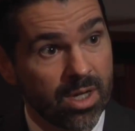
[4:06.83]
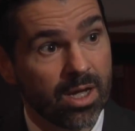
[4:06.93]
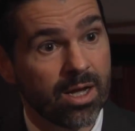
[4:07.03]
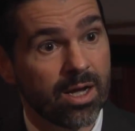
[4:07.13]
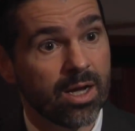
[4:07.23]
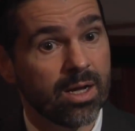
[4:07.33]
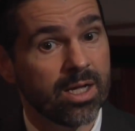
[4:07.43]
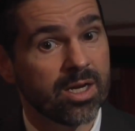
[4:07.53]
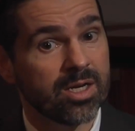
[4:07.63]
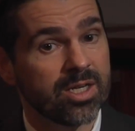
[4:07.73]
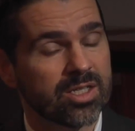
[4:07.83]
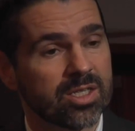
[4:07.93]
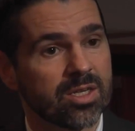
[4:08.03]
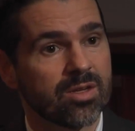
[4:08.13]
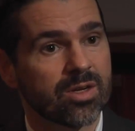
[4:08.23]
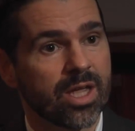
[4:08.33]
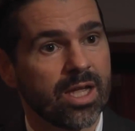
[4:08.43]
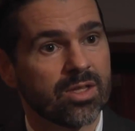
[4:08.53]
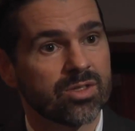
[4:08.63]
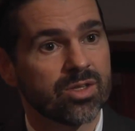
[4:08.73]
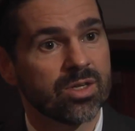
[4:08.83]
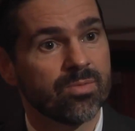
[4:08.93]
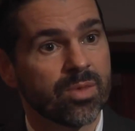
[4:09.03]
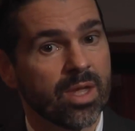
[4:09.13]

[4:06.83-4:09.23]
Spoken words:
in addition to their cancer,